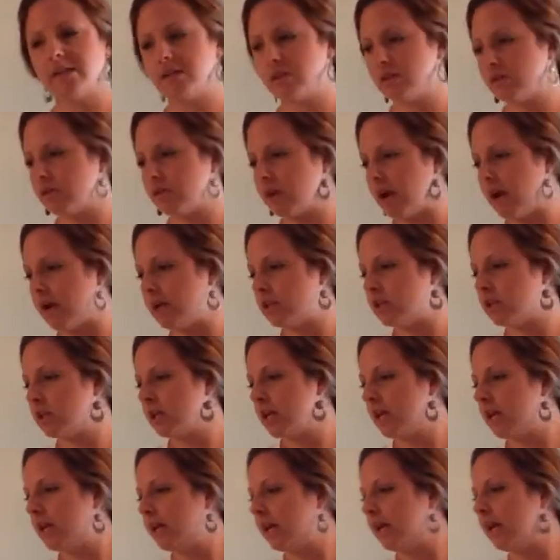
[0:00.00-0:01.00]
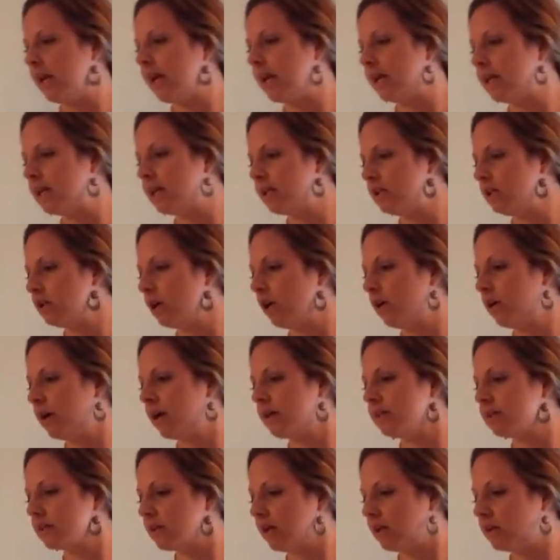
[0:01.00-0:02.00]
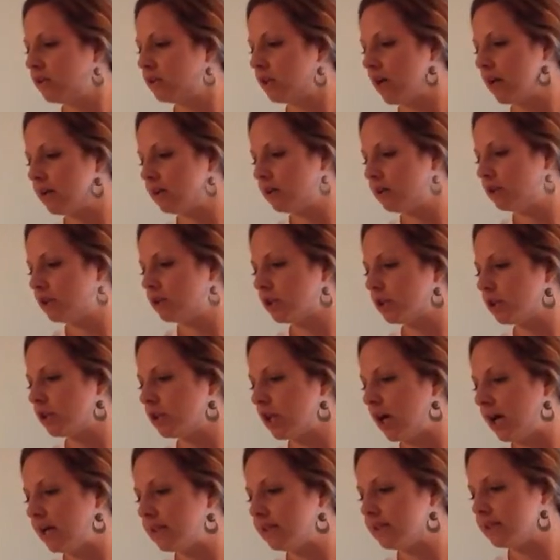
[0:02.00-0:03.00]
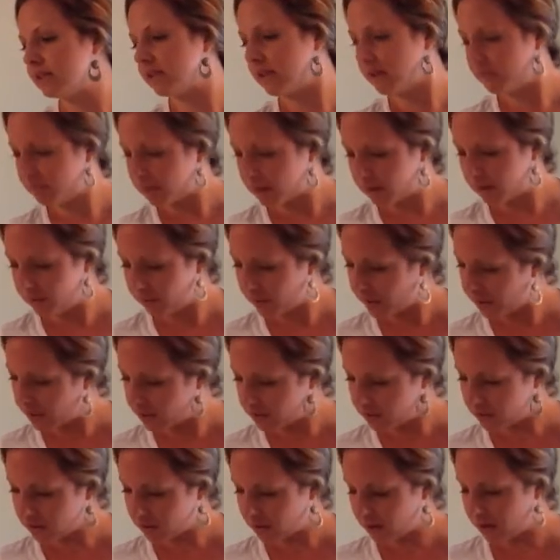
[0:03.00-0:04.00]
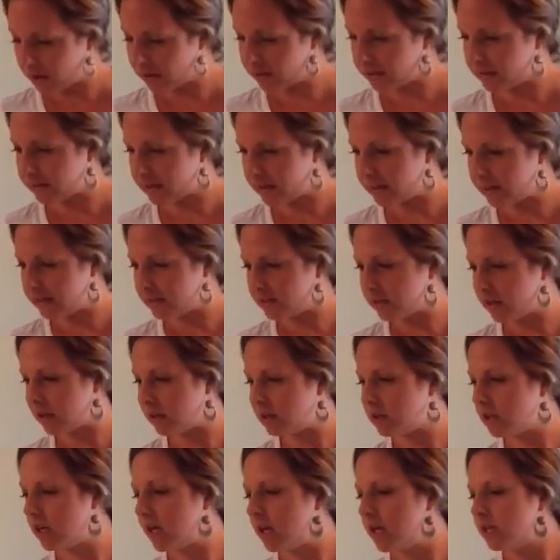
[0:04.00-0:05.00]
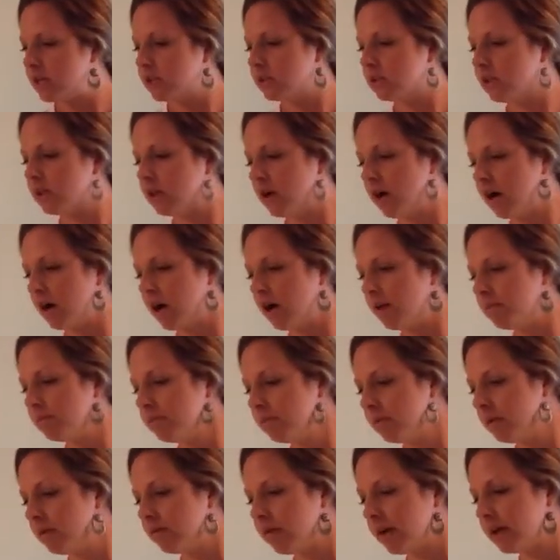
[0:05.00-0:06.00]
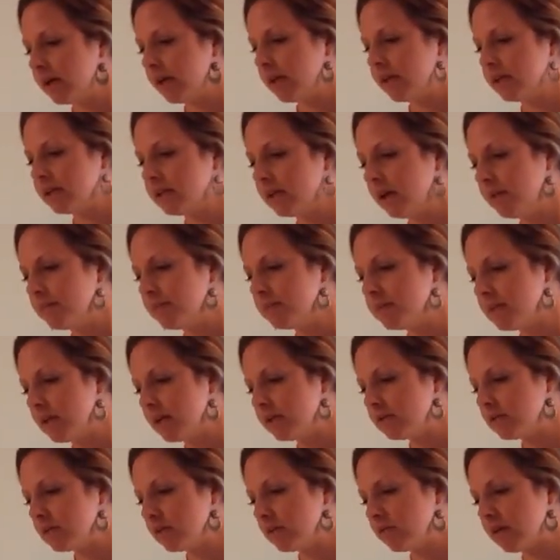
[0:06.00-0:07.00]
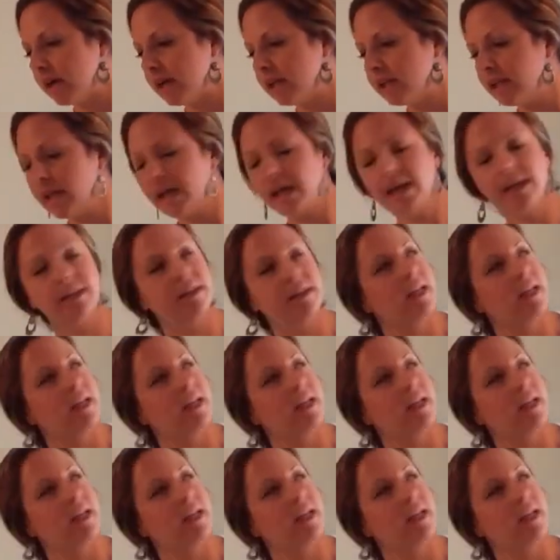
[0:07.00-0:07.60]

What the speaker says: stretch. And in yoga, it's called Janu Shirshasana, but we can just call it a side stretch. So the right hand comes down to the right leg,